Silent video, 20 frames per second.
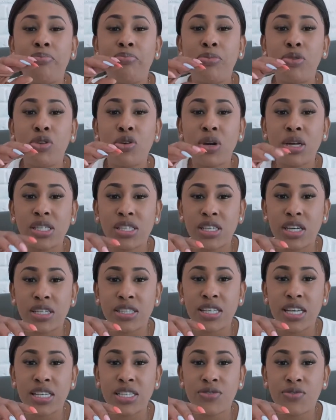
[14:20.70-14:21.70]
you are
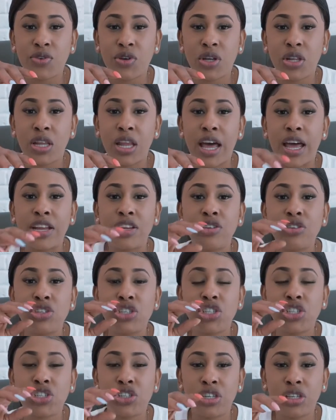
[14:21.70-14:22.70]
successful and you
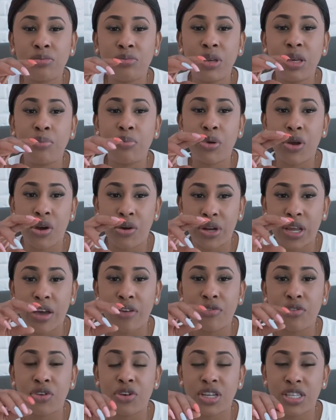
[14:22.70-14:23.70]
should be proud
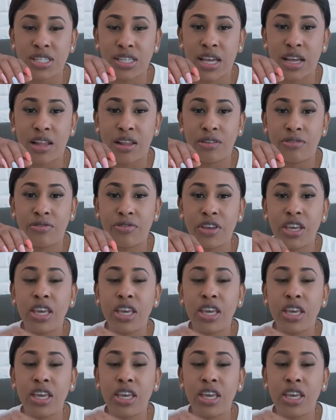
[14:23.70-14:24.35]
of yourself.